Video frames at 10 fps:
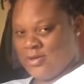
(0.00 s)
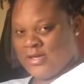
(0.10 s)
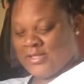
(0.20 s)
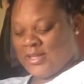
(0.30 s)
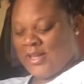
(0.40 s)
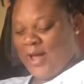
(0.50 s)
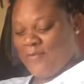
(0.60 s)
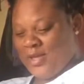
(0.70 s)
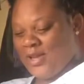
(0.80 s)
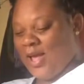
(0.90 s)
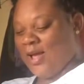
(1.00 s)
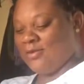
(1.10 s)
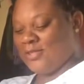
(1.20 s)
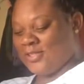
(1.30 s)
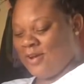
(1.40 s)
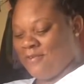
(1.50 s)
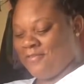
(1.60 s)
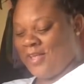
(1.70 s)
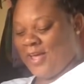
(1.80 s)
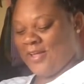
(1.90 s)
So that means you have to do
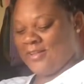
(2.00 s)
stuff then?